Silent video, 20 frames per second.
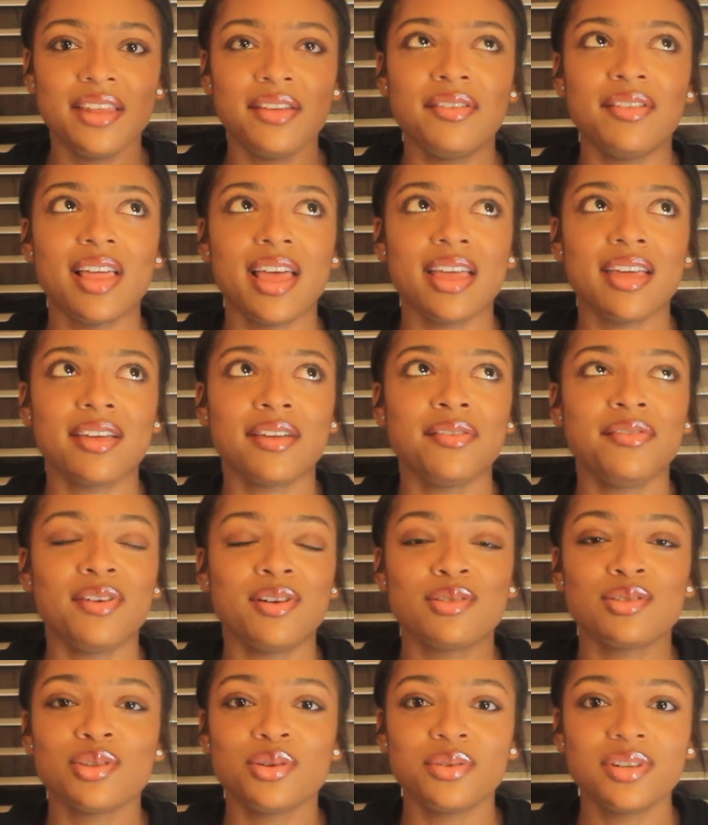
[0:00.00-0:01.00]
it
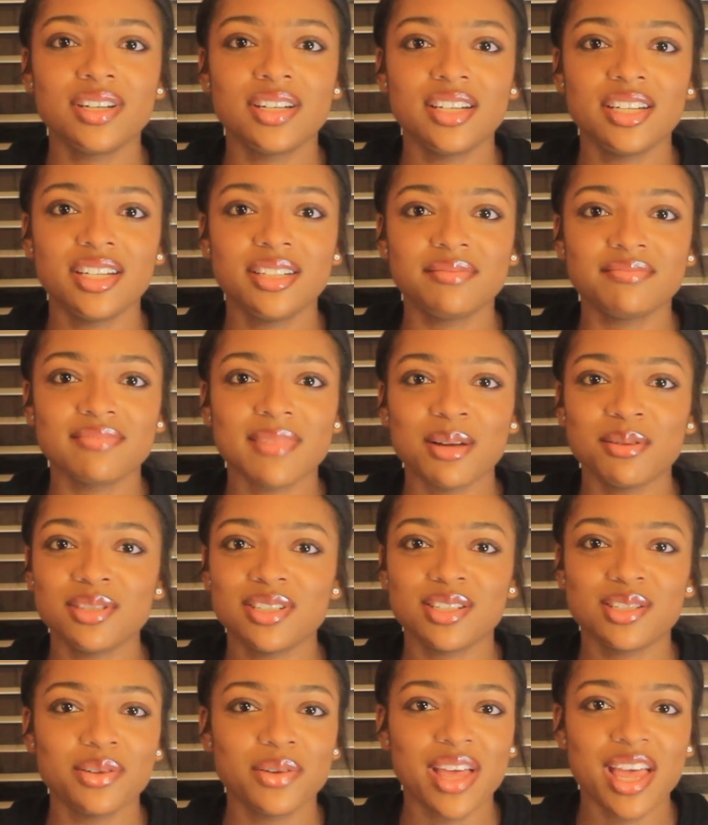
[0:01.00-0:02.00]
felt so good. I was
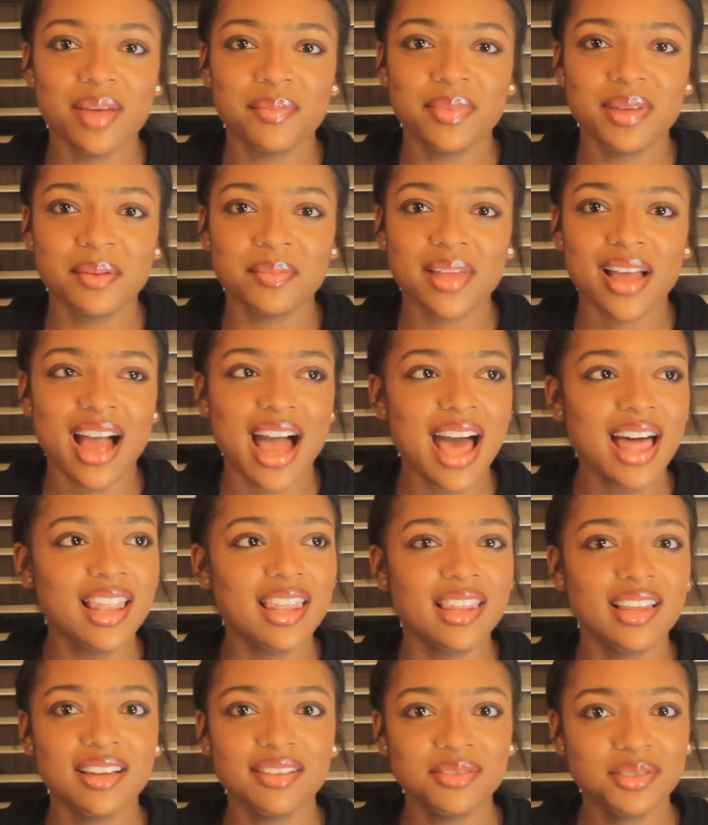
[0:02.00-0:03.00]
just so happy. I'm like, I
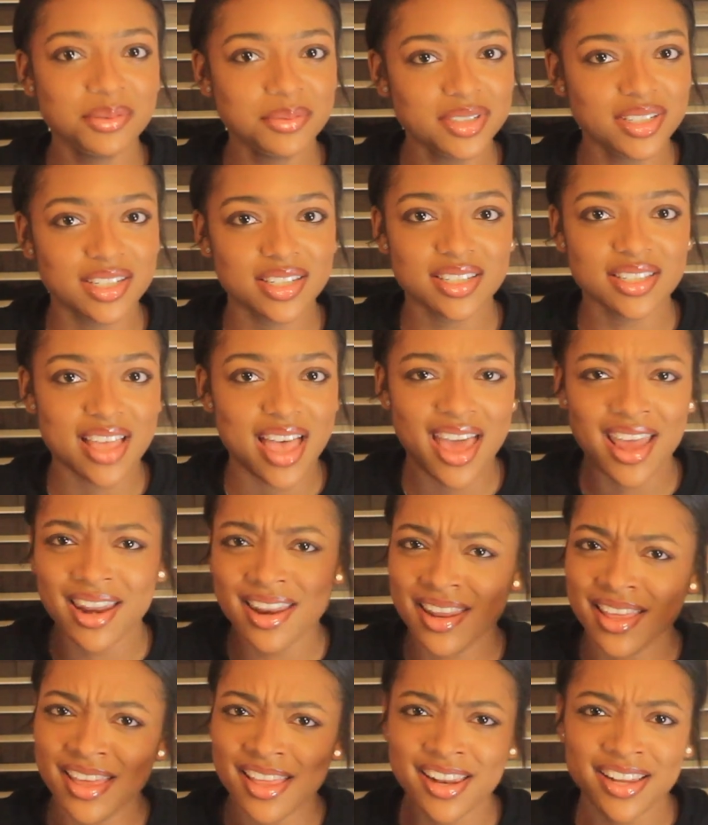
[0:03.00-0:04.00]
love doing this,
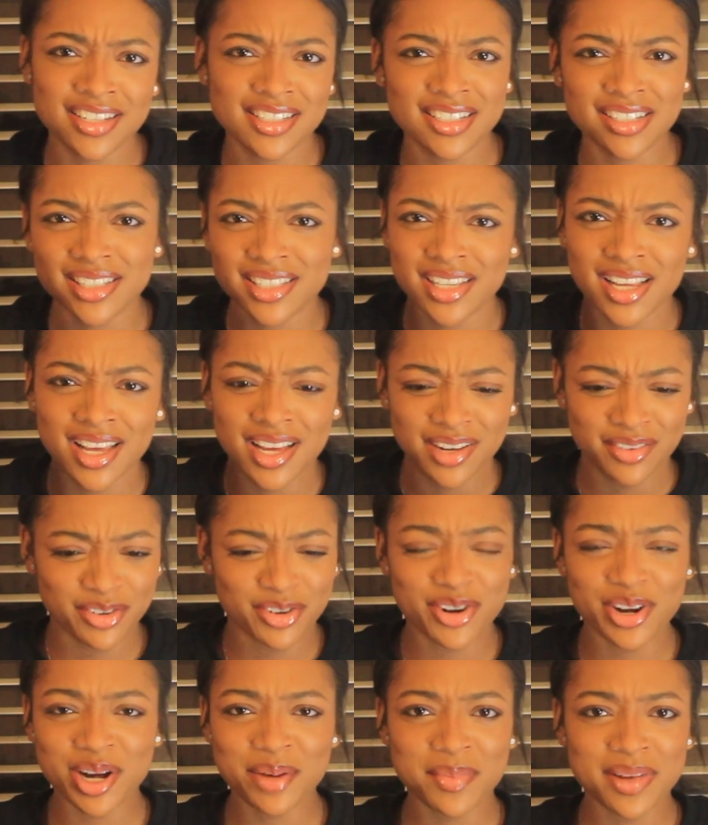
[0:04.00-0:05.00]
editing and just
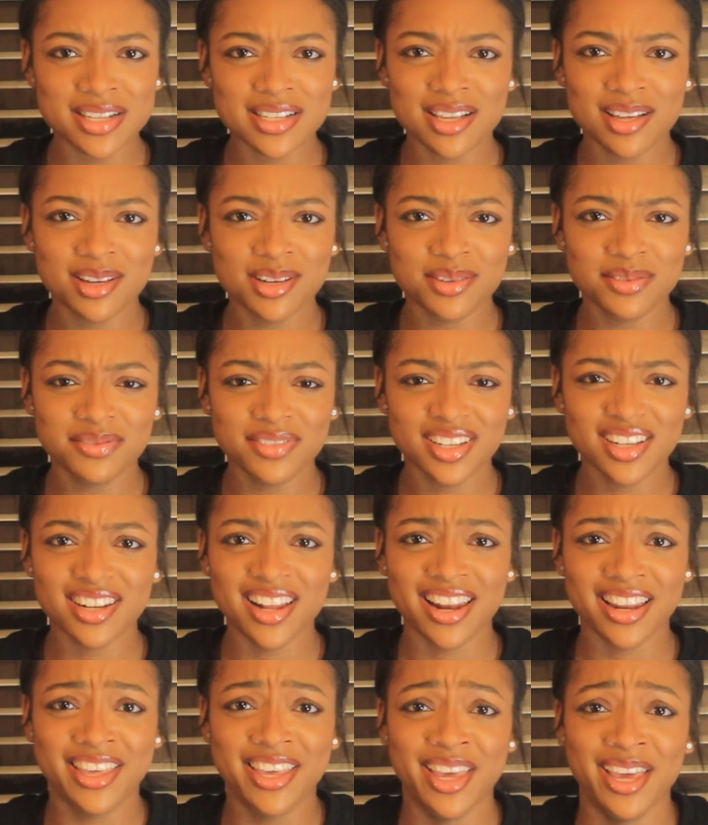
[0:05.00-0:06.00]
recording myself, looking
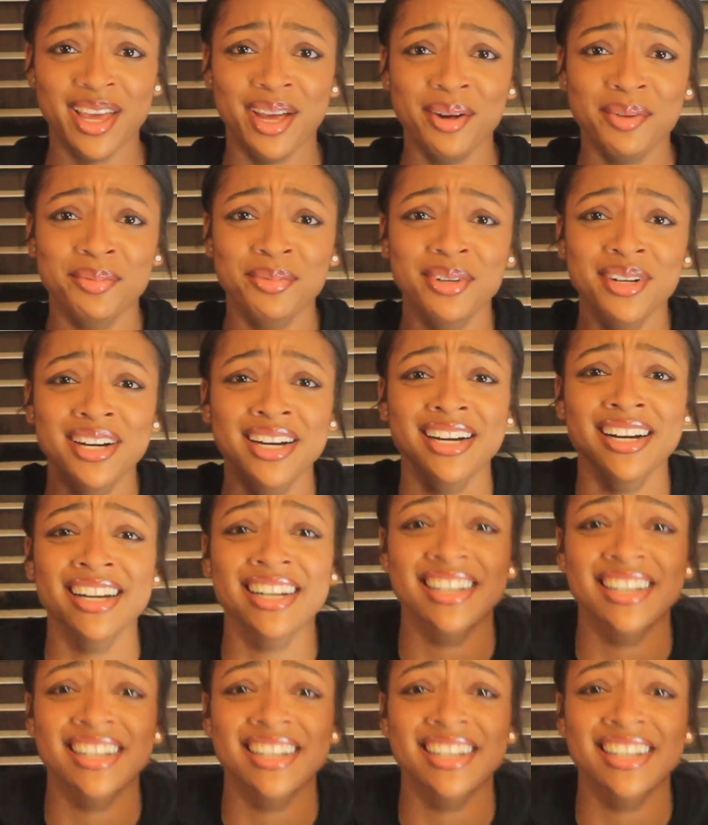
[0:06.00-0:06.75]
at the camera